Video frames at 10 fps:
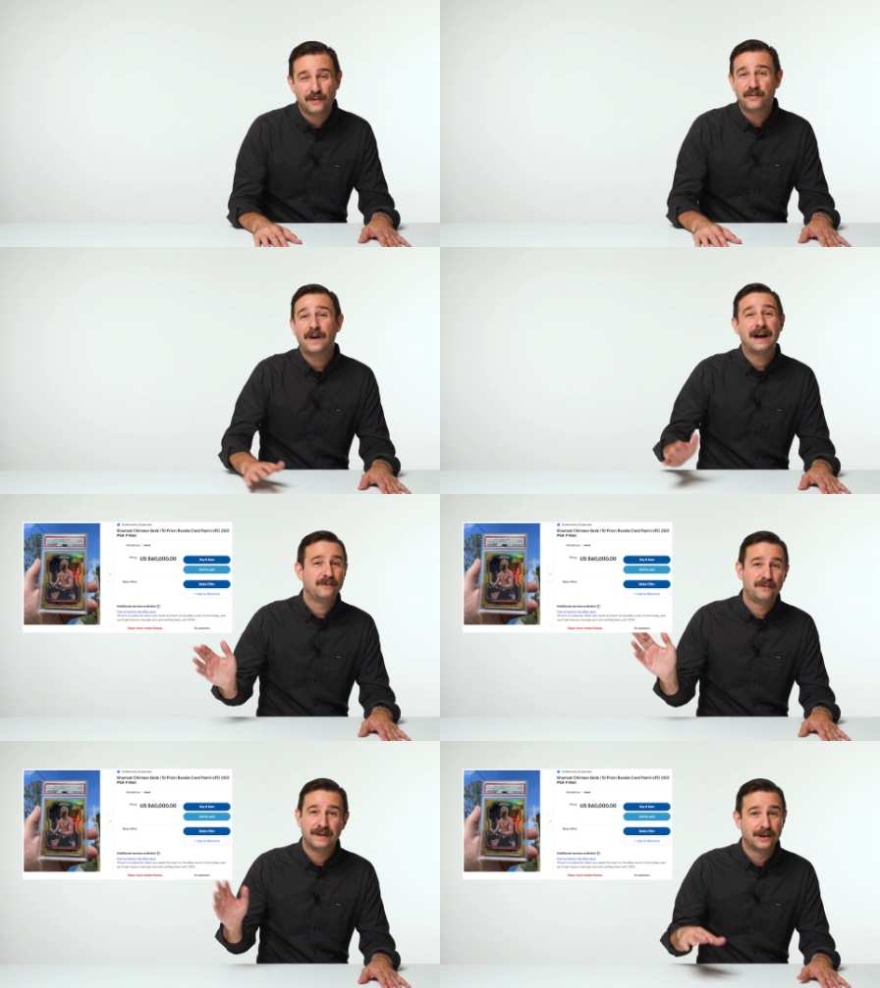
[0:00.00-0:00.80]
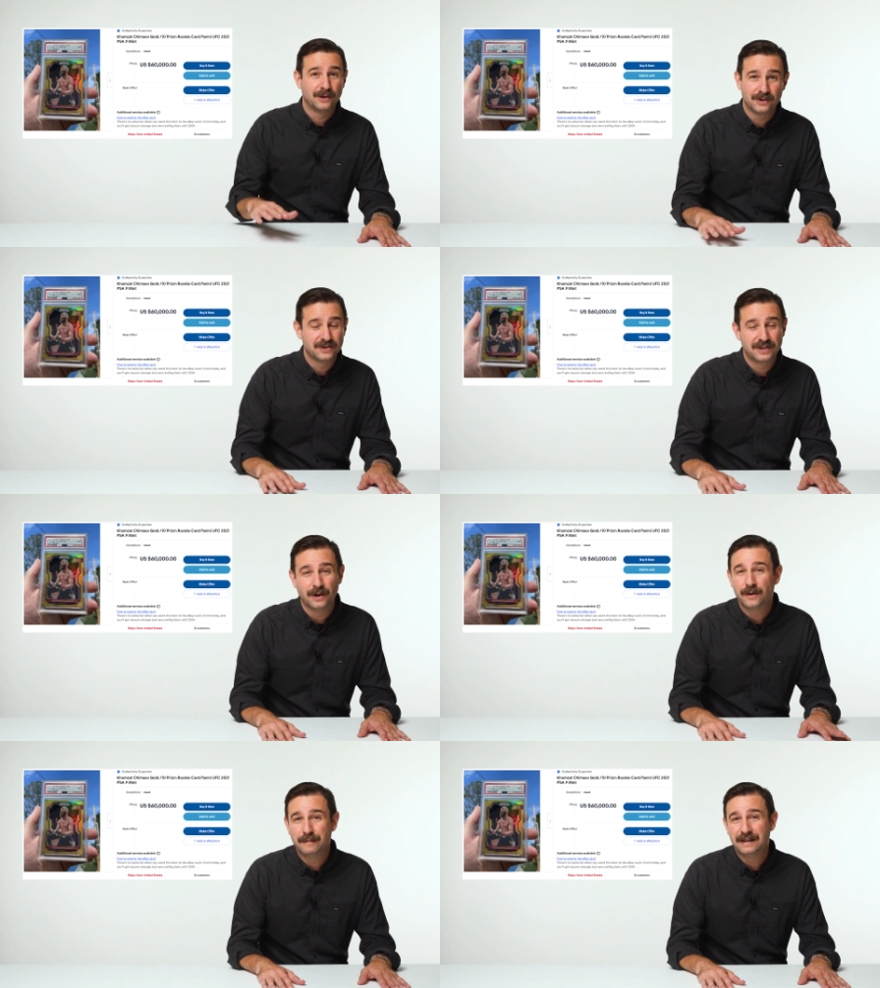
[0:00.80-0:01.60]
5 figures, you
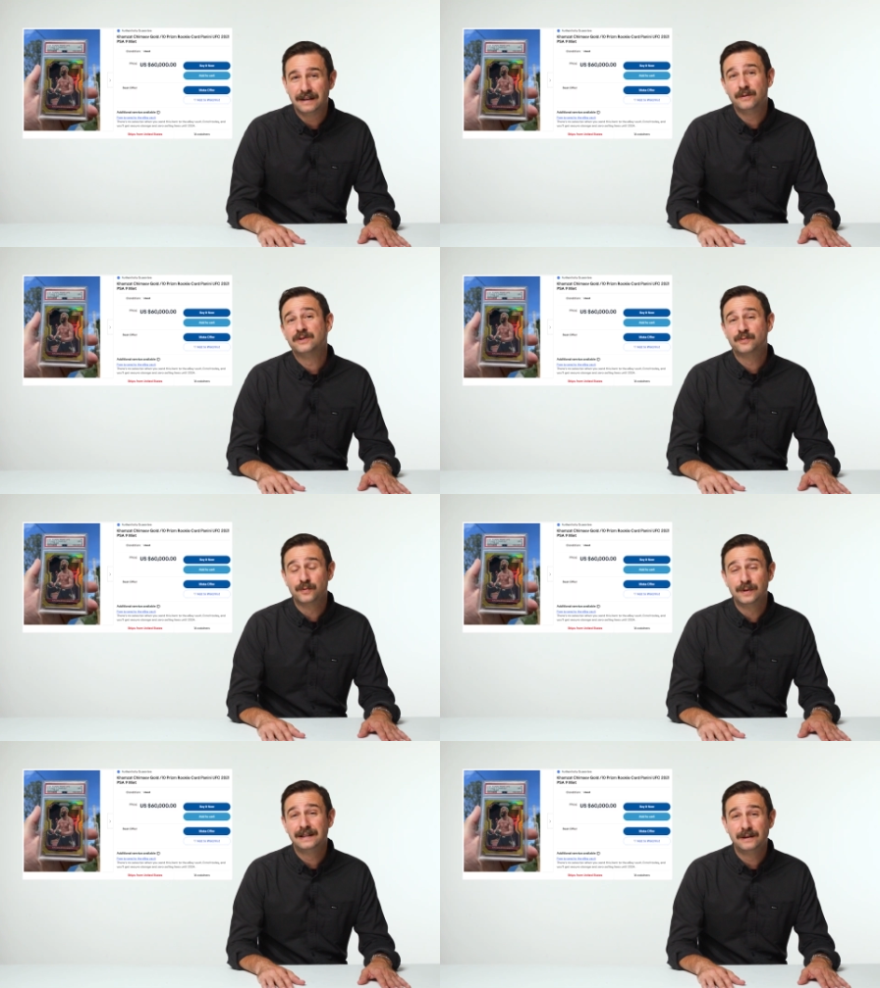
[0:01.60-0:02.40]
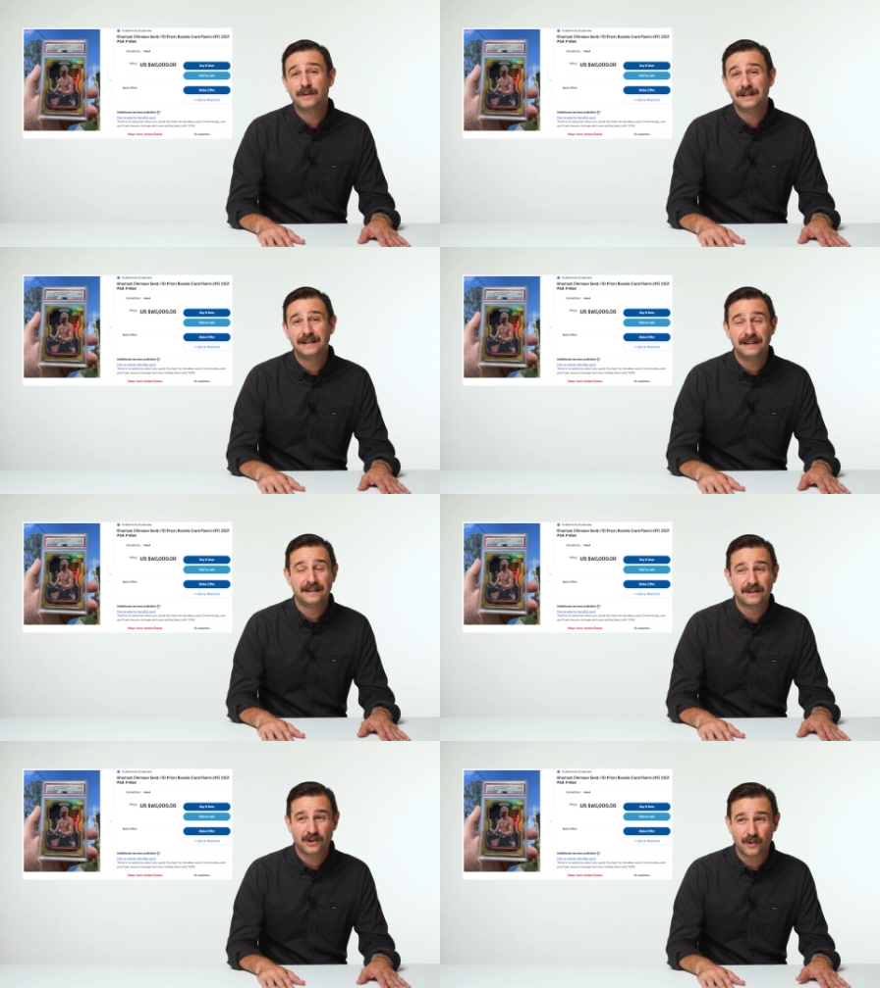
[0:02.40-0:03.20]
know. I mean, it was really,
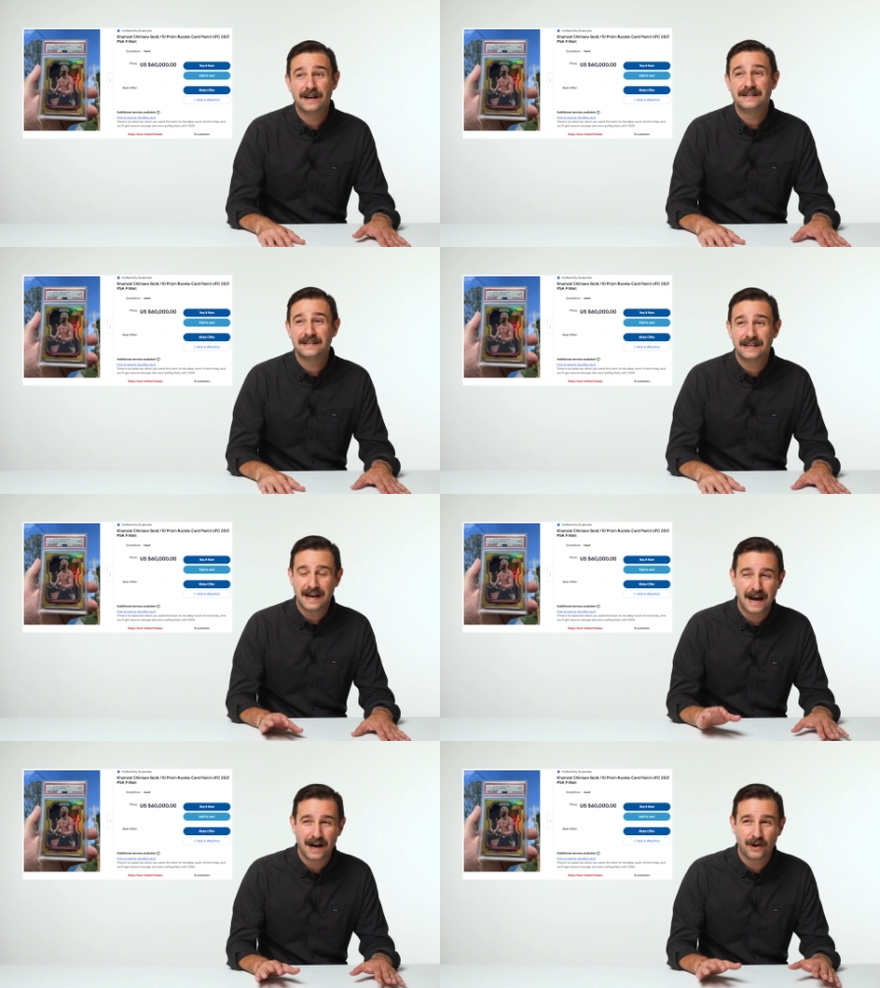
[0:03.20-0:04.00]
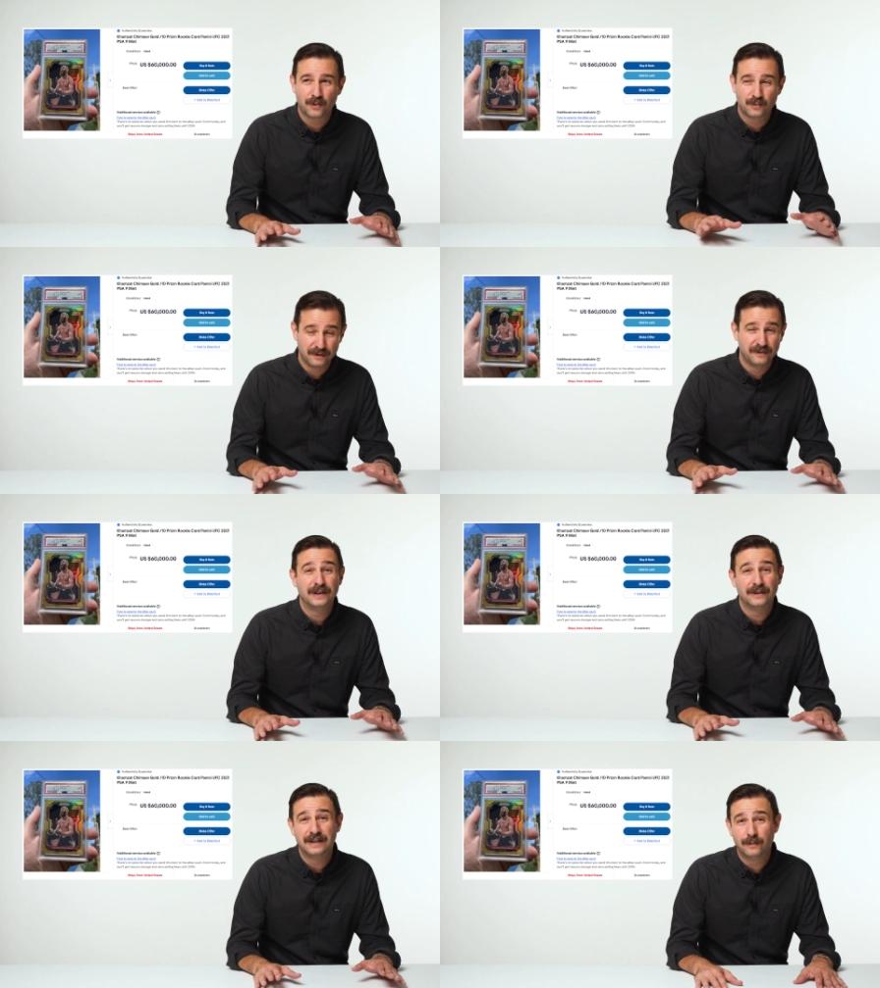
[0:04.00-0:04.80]
really crazy how
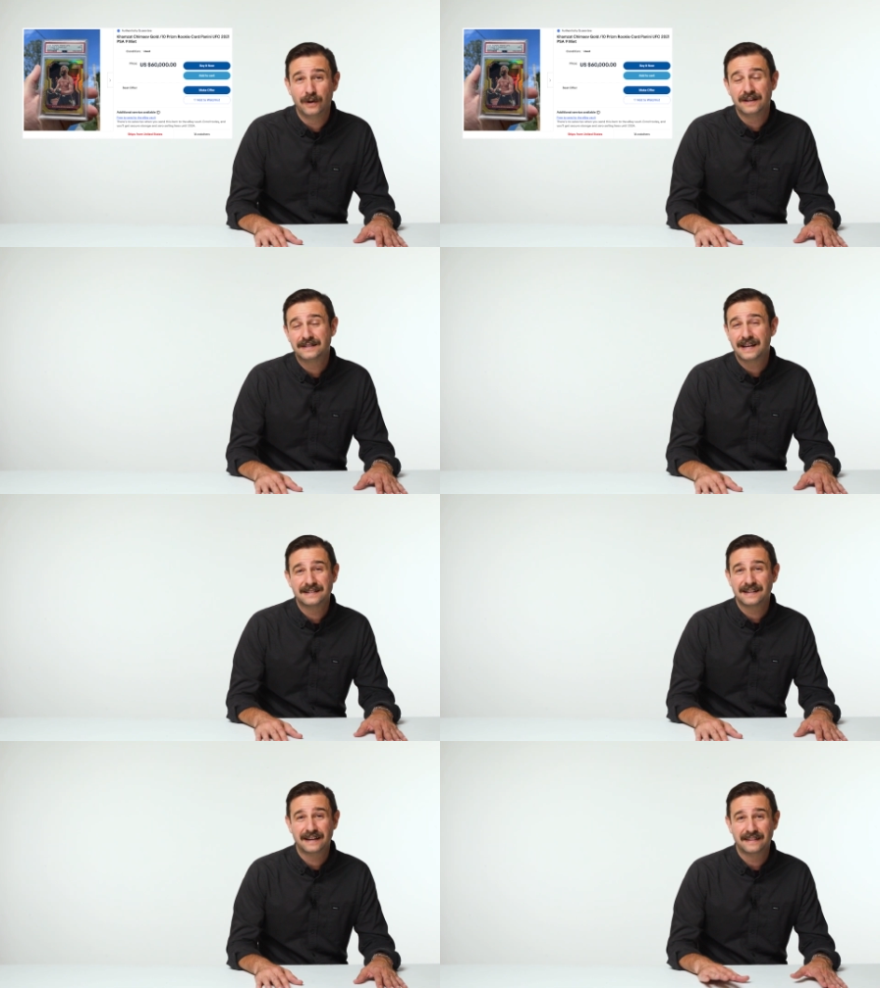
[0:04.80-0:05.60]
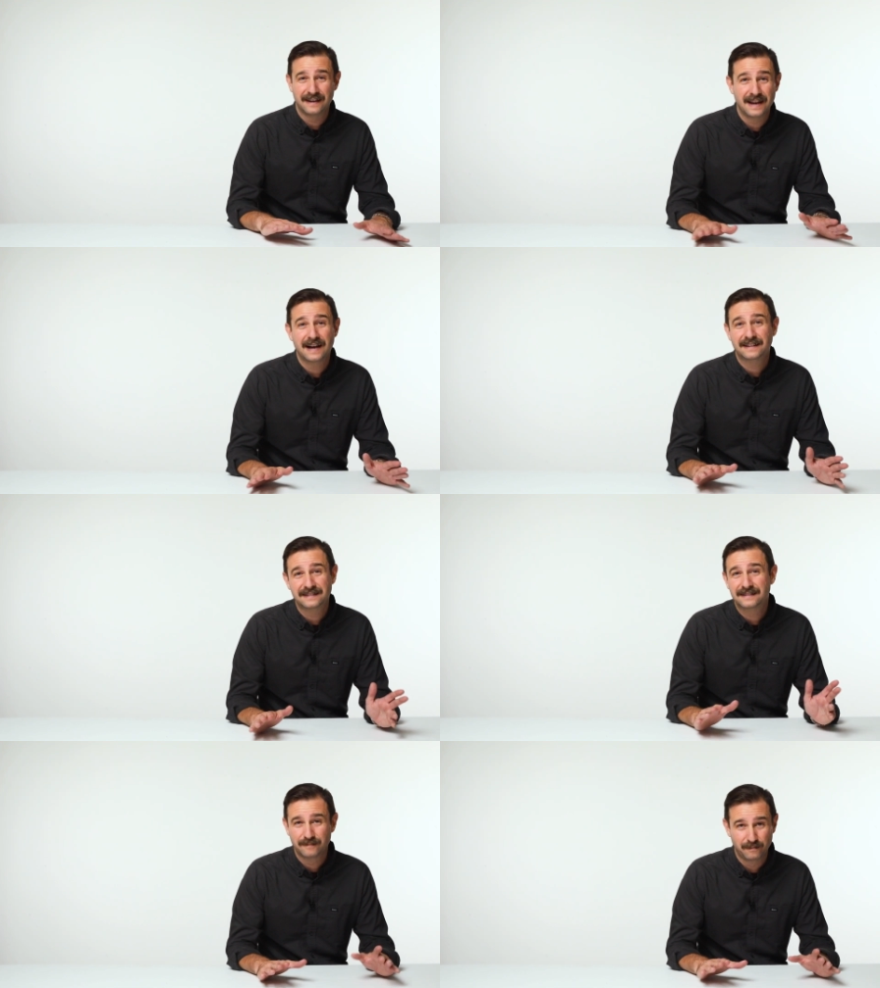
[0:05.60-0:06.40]
revered he was as like the
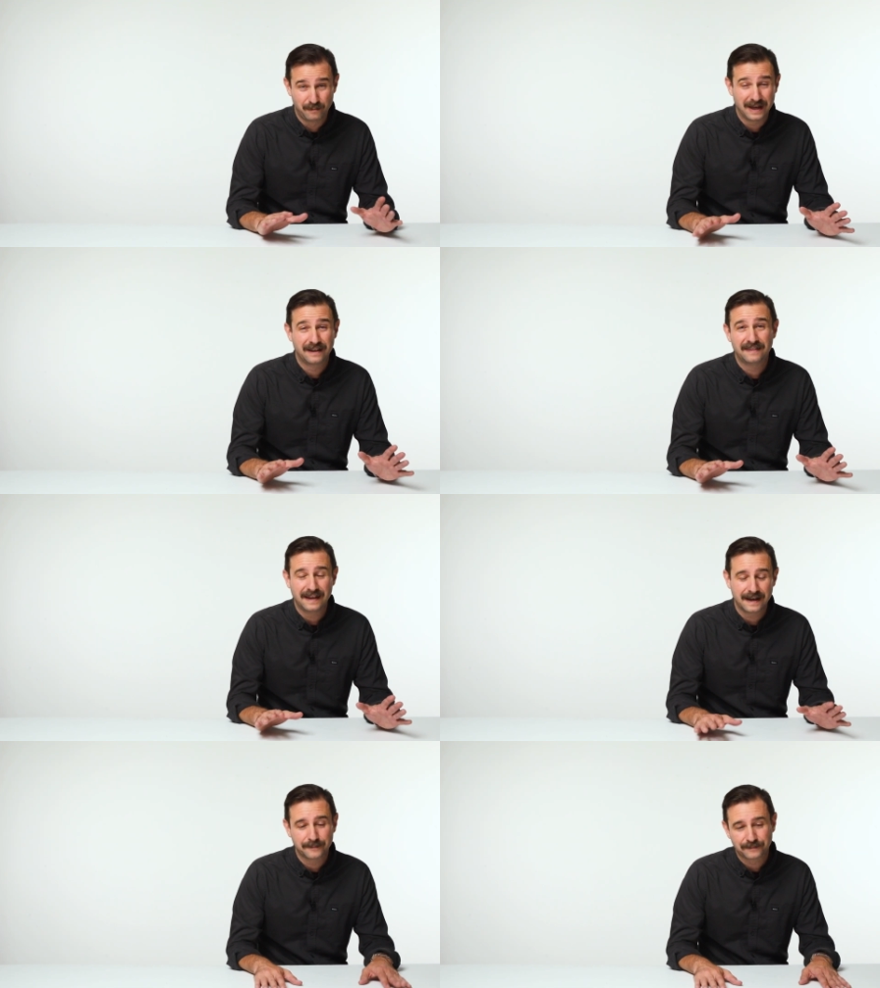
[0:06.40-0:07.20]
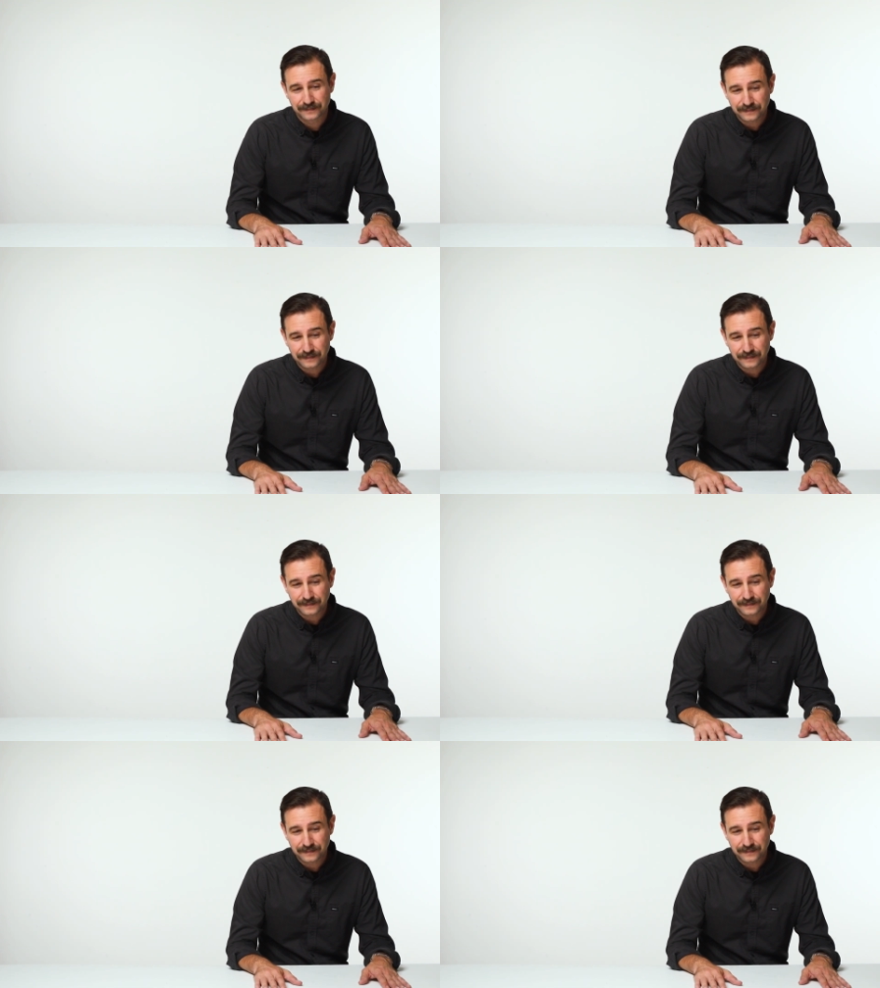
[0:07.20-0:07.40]
next big thing.